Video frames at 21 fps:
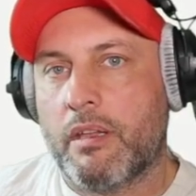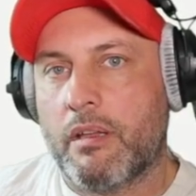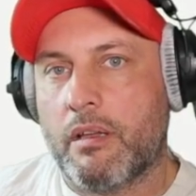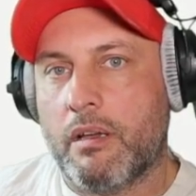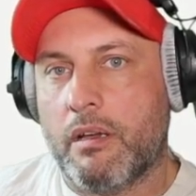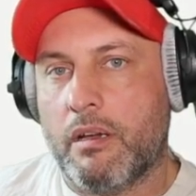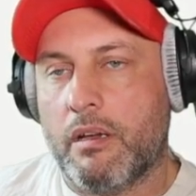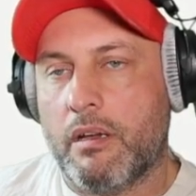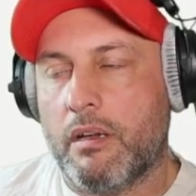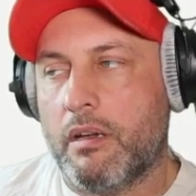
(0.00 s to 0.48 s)

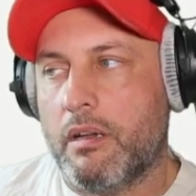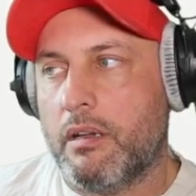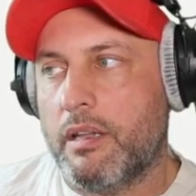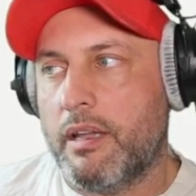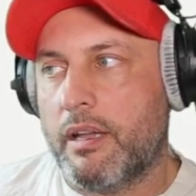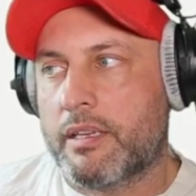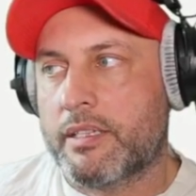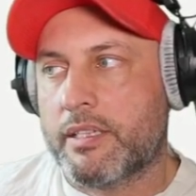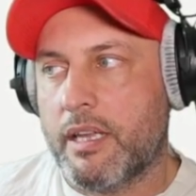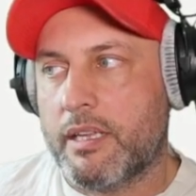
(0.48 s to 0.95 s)
Uh,
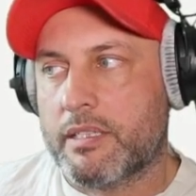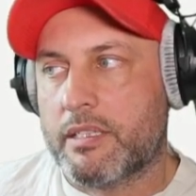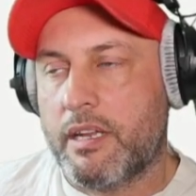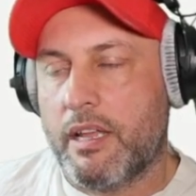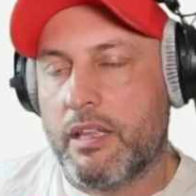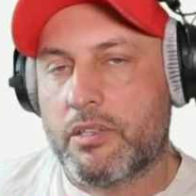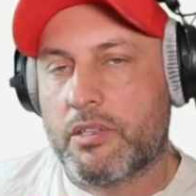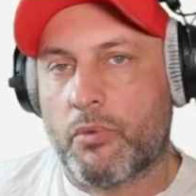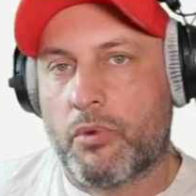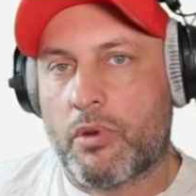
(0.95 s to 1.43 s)
excess
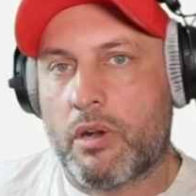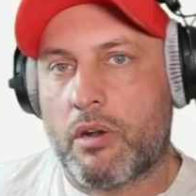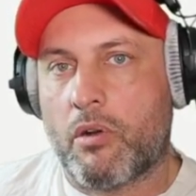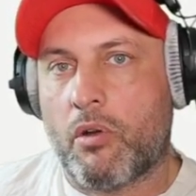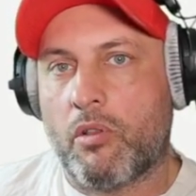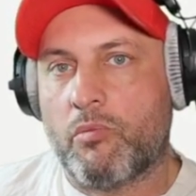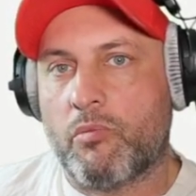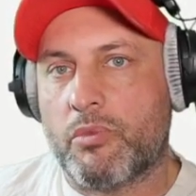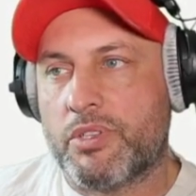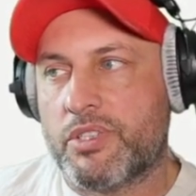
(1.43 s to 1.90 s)
deaths were
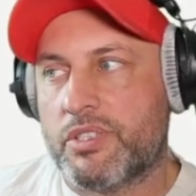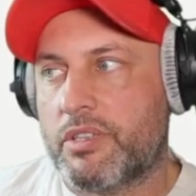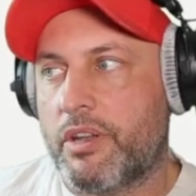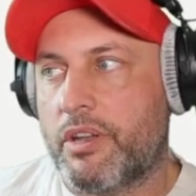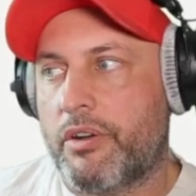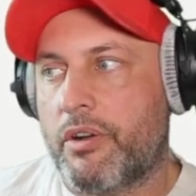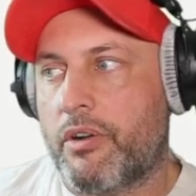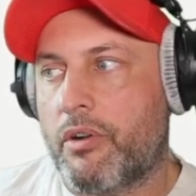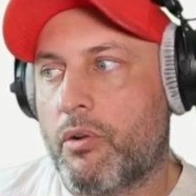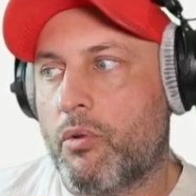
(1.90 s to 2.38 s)
almost
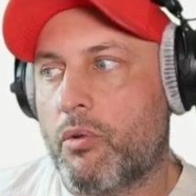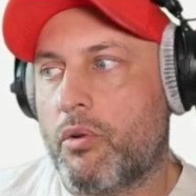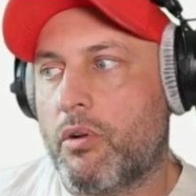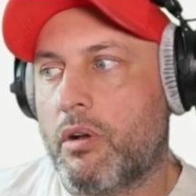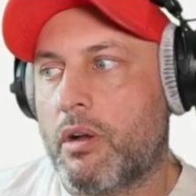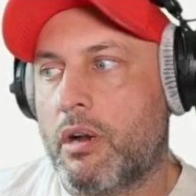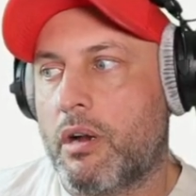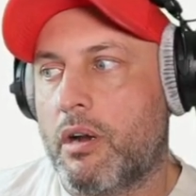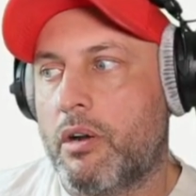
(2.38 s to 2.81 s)
zero uh,